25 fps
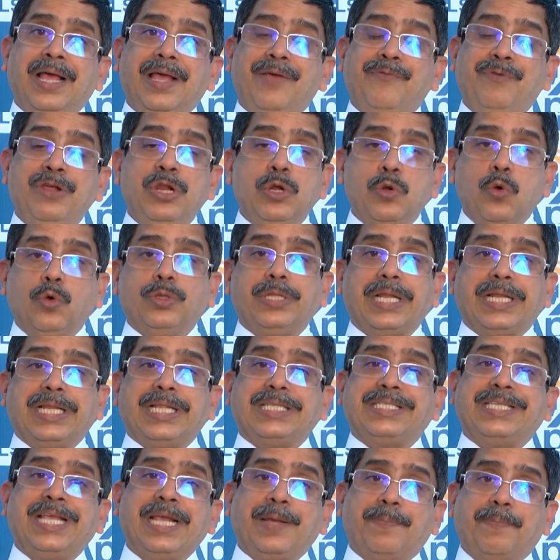we know that a
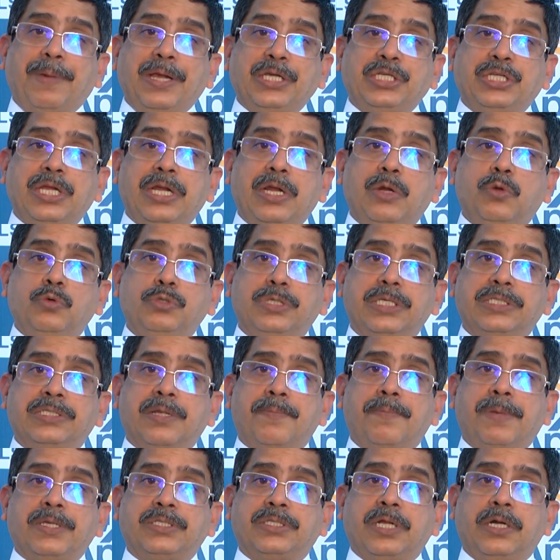sick patient loses the
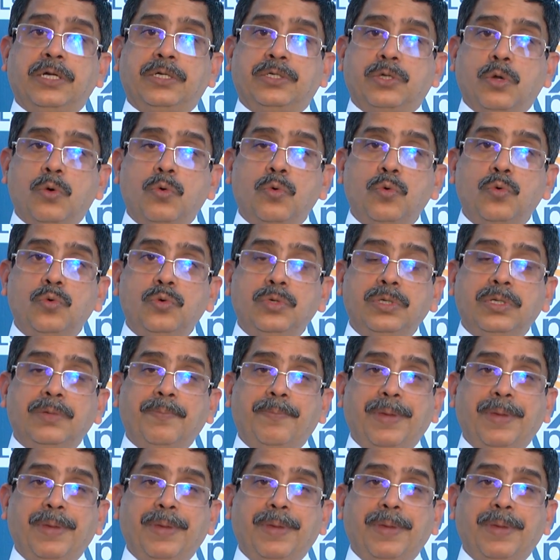muscle tone.